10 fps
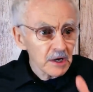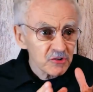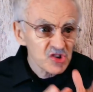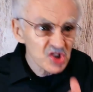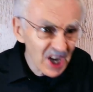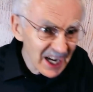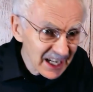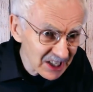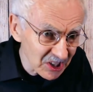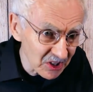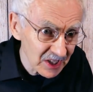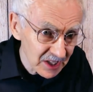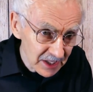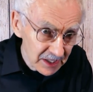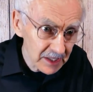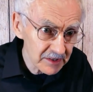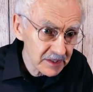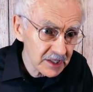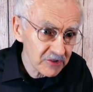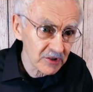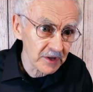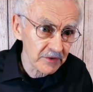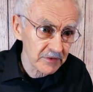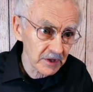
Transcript: a child can teach us,